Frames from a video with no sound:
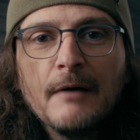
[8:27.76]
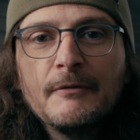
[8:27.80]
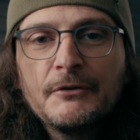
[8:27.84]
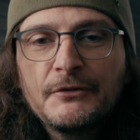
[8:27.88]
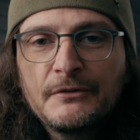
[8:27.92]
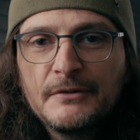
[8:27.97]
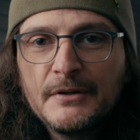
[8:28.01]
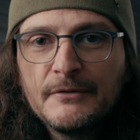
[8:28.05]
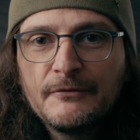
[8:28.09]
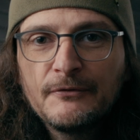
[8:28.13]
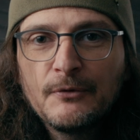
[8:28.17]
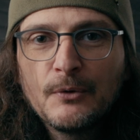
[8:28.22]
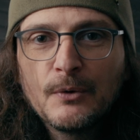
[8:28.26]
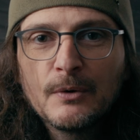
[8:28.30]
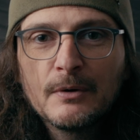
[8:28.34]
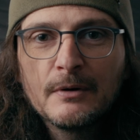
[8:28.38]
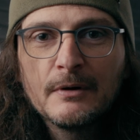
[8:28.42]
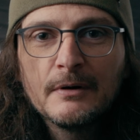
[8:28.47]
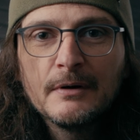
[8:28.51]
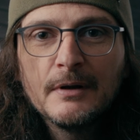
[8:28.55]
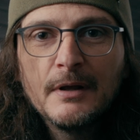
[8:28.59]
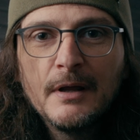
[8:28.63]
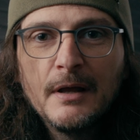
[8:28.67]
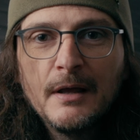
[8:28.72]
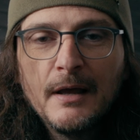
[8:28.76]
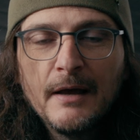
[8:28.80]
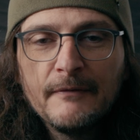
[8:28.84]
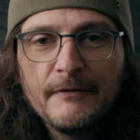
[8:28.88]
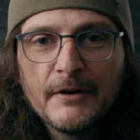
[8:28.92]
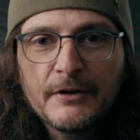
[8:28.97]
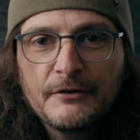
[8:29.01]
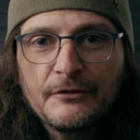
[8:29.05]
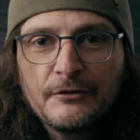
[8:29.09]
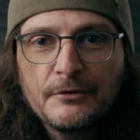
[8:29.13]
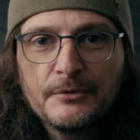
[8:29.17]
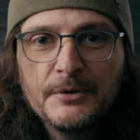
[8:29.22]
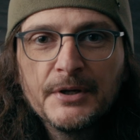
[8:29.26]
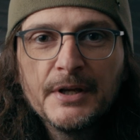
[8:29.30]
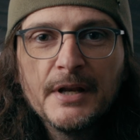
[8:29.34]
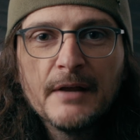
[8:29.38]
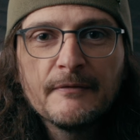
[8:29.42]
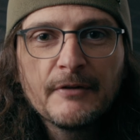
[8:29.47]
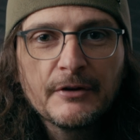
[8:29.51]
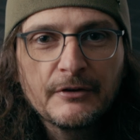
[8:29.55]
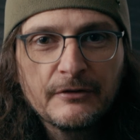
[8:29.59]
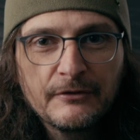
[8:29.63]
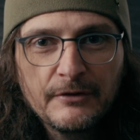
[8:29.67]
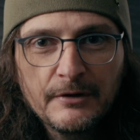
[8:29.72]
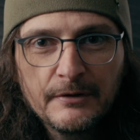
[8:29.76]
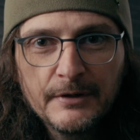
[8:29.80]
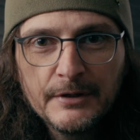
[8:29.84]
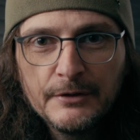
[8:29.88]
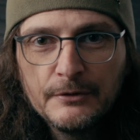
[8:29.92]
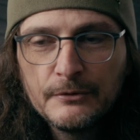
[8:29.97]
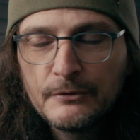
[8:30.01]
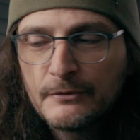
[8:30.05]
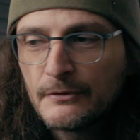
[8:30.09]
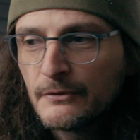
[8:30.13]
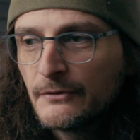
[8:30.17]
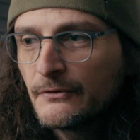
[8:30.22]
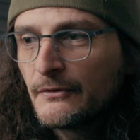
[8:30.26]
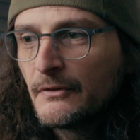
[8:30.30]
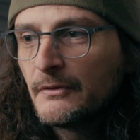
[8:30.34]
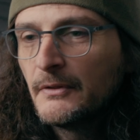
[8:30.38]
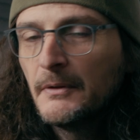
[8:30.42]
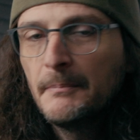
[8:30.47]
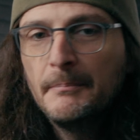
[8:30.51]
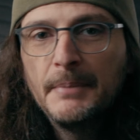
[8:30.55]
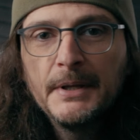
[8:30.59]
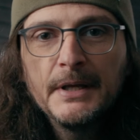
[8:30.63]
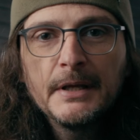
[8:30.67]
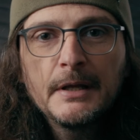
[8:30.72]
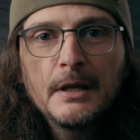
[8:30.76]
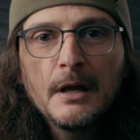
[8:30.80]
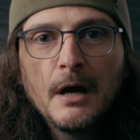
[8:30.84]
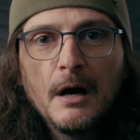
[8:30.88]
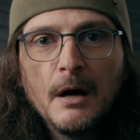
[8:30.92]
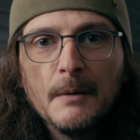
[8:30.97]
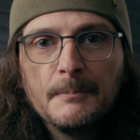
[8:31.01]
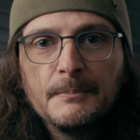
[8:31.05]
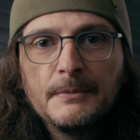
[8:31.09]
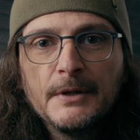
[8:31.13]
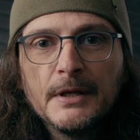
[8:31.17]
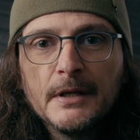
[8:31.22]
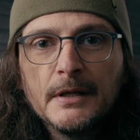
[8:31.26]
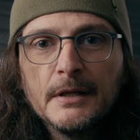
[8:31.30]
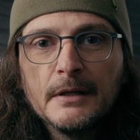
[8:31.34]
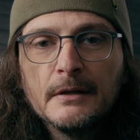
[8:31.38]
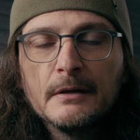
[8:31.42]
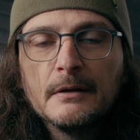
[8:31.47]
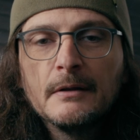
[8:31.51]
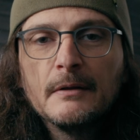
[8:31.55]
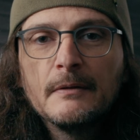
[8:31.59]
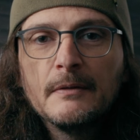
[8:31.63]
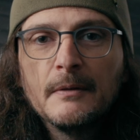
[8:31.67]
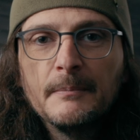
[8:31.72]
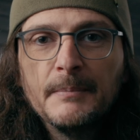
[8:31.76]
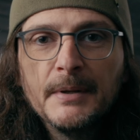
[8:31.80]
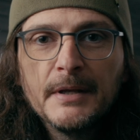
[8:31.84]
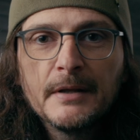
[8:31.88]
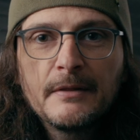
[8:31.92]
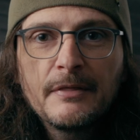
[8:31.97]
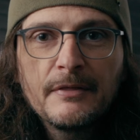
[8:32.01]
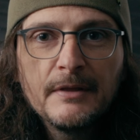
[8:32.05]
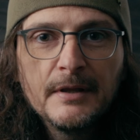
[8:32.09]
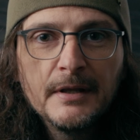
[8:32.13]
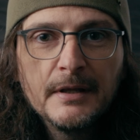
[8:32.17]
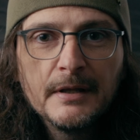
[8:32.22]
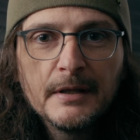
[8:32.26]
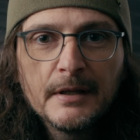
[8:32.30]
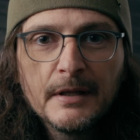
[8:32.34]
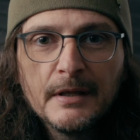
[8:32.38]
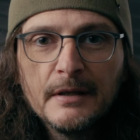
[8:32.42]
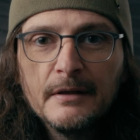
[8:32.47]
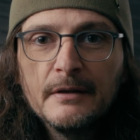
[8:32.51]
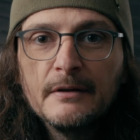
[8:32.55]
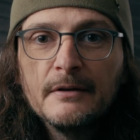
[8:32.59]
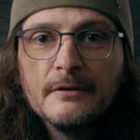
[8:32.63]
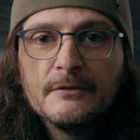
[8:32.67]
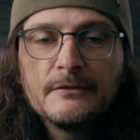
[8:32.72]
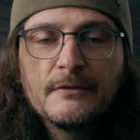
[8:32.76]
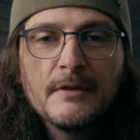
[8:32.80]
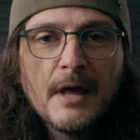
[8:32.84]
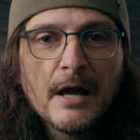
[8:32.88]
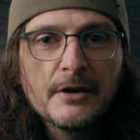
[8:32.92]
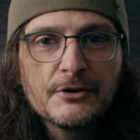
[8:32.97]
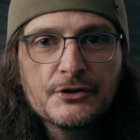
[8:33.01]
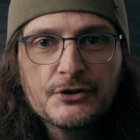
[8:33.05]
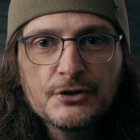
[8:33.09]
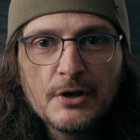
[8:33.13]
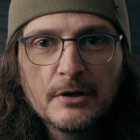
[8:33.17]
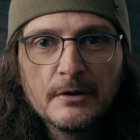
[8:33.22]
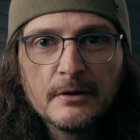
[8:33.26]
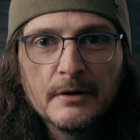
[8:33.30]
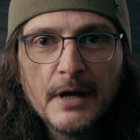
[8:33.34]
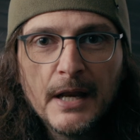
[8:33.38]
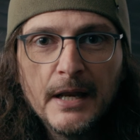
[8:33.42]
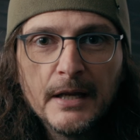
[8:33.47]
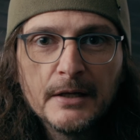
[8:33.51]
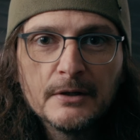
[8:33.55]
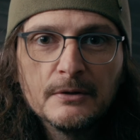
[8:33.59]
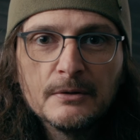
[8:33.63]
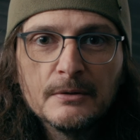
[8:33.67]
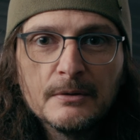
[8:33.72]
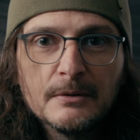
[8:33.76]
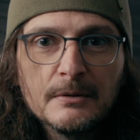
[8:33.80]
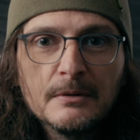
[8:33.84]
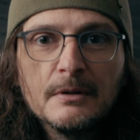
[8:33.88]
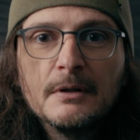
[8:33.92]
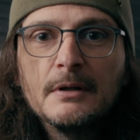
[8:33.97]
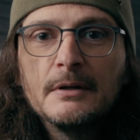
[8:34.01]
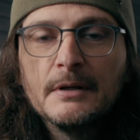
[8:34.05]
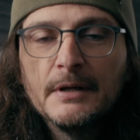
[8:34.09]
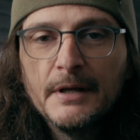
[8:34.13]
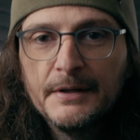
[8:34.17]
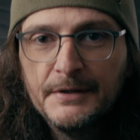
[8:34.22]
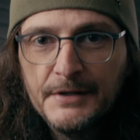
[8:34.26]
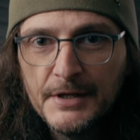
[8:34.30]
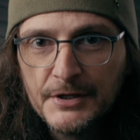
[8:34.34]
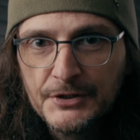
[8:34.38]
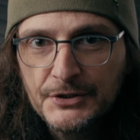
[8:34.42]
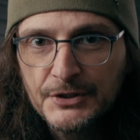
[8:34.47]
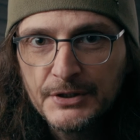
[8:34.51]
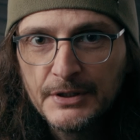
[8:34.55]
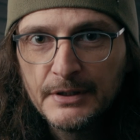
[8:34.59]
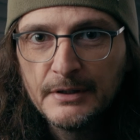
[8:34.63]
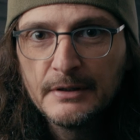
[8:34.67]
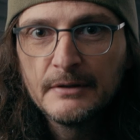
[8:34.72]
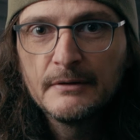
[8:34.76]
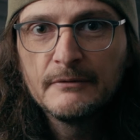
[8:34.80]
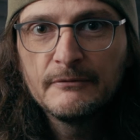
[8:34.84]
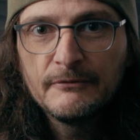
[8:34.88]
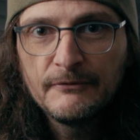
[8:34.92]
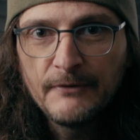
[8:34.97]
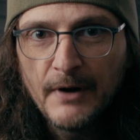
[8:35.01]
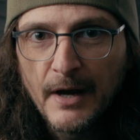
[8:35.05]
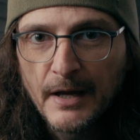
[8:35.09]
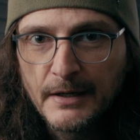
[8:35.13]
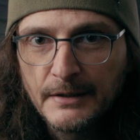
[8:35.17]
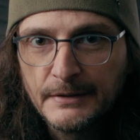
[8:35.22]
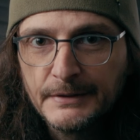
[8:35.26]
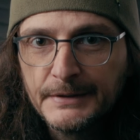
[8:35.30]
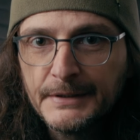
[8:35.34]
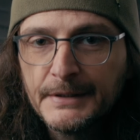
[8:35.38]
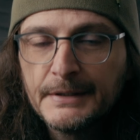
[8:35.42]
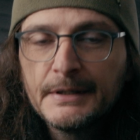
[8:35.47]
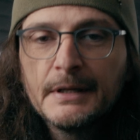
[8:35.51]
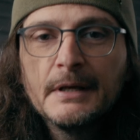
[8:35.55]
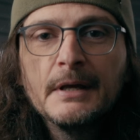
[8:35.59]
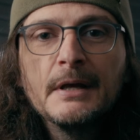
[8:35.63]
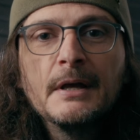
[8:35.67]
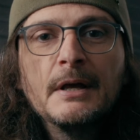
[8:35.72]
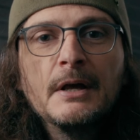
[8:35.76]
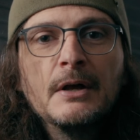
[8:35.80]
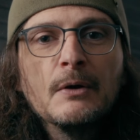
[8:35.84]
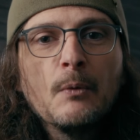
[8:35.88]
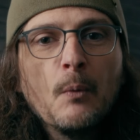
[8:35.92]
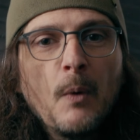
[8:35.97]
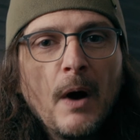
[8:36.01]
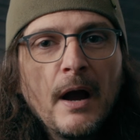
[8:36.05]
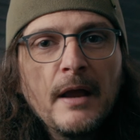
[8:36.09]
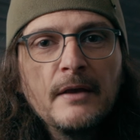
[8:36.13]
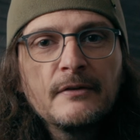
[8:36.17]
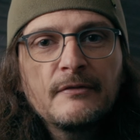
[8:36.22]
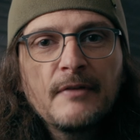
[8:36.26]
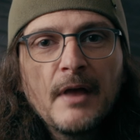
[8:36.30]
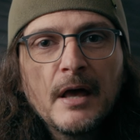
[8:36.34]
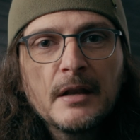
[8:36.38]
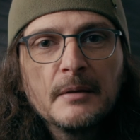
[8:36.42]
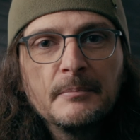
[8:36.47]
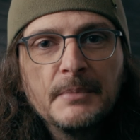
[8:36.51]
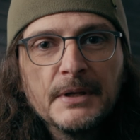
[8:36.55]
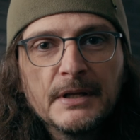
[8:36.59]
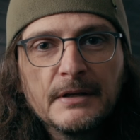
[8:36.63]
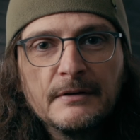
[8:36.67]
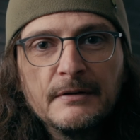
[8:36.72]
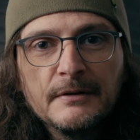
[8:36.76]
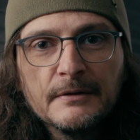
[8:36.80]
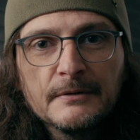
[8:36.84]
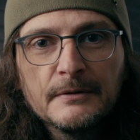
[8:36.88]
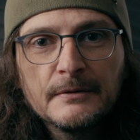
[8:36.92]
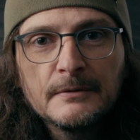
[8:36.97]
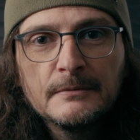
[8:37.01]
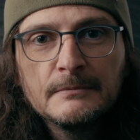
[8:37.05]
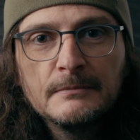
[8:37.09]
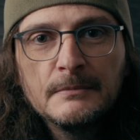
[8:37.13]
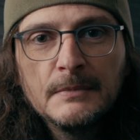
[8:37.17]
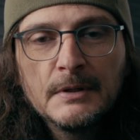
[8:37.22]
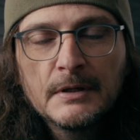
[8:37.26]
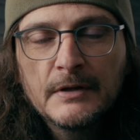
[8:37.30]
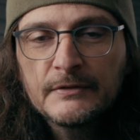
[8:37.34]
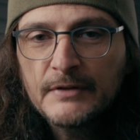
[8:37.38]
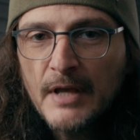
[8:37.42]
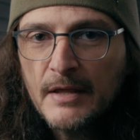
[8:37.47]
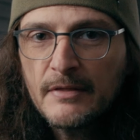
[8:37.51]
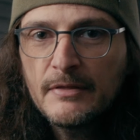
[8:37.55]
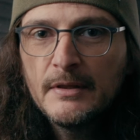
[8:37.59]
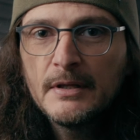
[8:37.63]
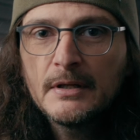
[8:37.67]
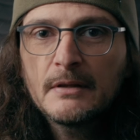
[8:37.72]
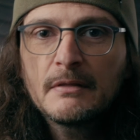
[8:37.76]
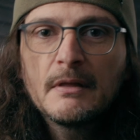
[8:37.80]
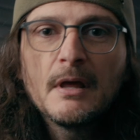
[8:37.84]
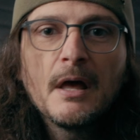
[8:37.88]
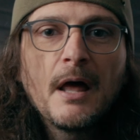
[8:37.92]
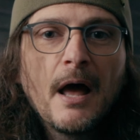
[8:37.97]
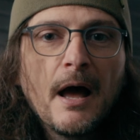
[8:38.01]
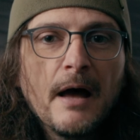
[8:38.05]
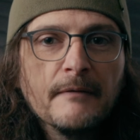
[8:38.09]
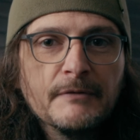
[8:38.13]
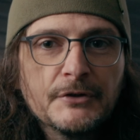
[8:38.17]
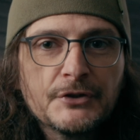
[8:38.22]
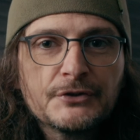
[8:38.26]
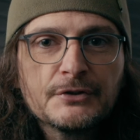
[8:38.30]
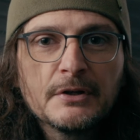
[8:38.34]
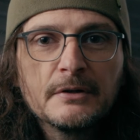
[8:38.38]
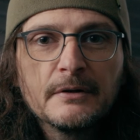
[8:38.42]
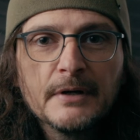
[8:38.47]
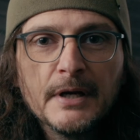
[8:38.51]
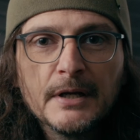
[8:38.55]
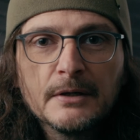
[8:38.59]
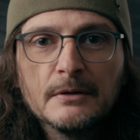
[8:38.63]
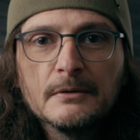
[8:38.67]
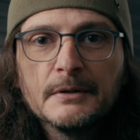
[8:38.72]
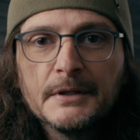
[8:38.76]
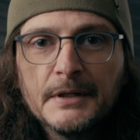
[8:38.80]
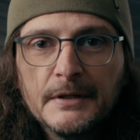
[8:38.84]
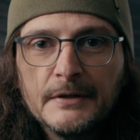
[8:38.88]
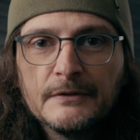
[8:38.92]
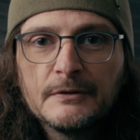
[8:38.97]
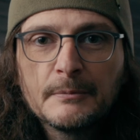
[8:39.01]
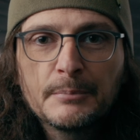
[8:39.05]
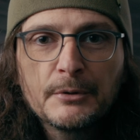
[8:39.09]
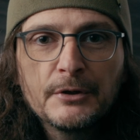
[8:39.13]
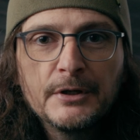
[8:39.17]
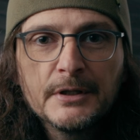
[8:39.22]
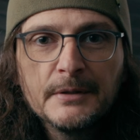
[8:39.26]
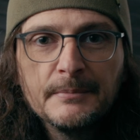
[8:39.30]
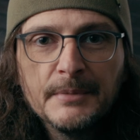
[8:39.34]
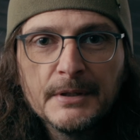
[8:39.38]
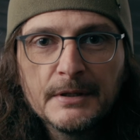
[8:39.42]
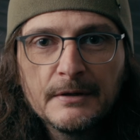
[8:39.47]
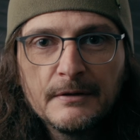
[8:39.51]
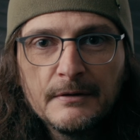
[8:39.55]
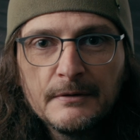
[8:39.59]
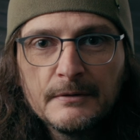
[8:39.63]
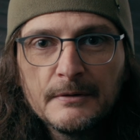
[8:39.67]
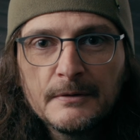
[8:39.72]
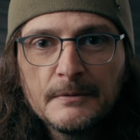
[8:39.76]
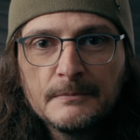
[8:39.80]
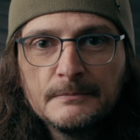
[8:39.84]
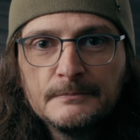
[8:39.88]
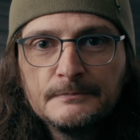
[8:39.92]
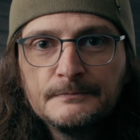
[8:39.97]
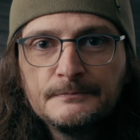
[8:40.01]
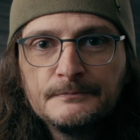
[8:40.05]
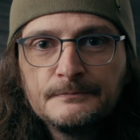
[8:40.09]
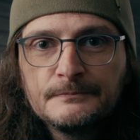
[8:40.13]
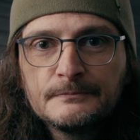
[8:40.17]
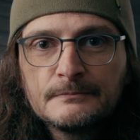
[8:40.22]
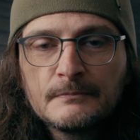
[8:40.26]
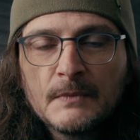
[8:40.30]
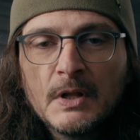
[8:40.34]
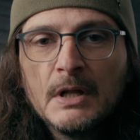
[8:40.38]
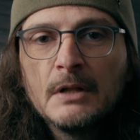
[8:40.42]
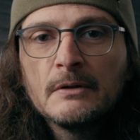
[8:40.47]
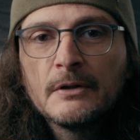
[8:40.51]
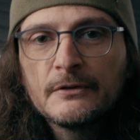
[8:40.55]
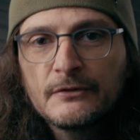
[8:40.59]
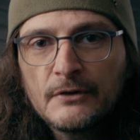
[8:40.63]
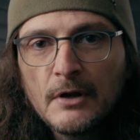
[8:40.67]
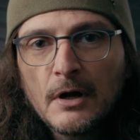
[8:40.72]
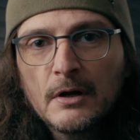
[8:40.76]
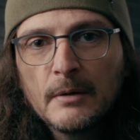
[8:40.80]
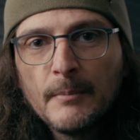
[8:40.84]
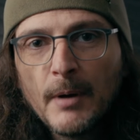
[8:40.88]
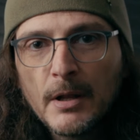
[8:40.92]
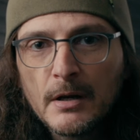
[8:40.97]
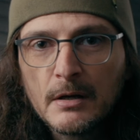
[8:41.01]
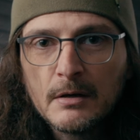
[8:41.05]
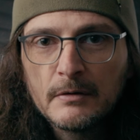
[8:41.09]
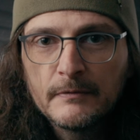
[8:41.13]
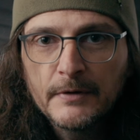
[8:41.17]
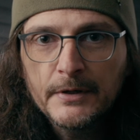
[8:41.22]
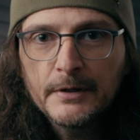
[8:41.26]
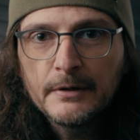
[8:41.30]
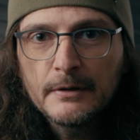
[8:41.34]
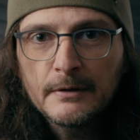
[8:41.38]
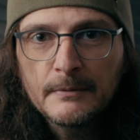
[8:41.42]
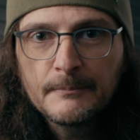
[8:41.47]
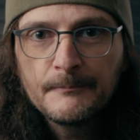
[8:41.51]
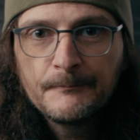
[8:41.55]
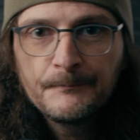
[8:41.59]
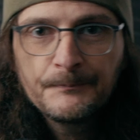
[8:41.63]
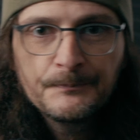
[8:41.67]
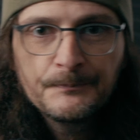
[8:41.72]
Obviously for FX3 and FX30 users, the big update, the big thing is that shutter angle addition finally. Why is that a big deal? Because I think that having shutter angle is a pretty big deal. Let's talk about it over here.